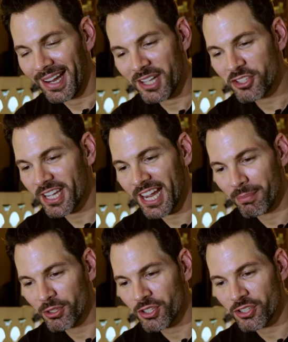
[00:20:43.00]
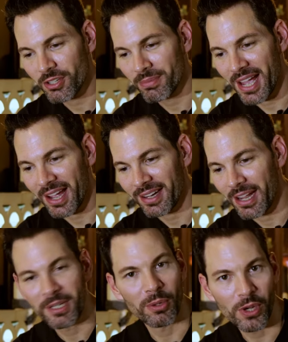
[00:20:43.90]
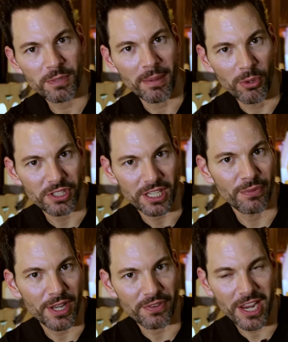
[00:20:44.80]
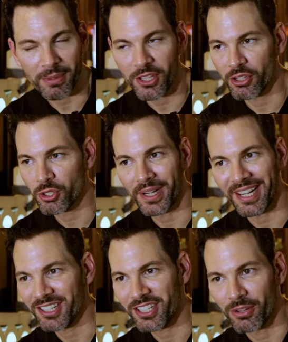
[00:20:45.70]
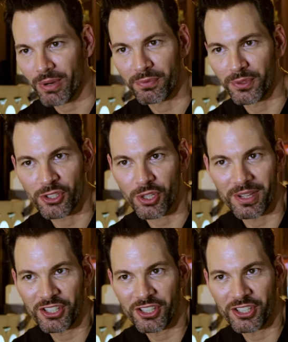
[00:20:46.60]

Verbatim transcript: it's a camera system that, I mean, it was my most innovative camera of the year in 2019, and rightfully so.